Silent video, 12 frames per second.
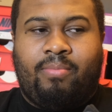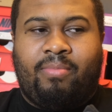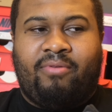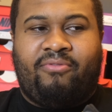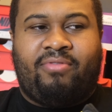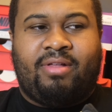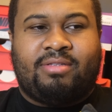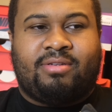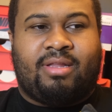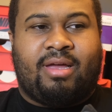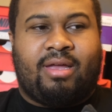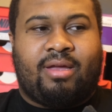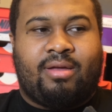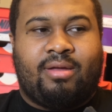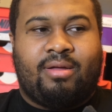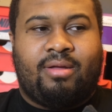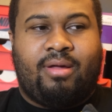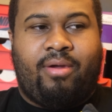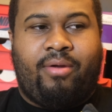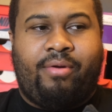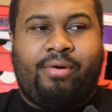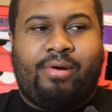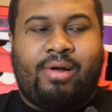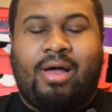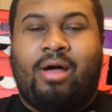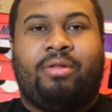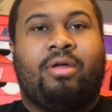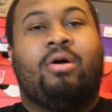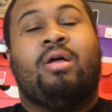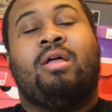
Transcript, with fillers: But flints are like, I don't know.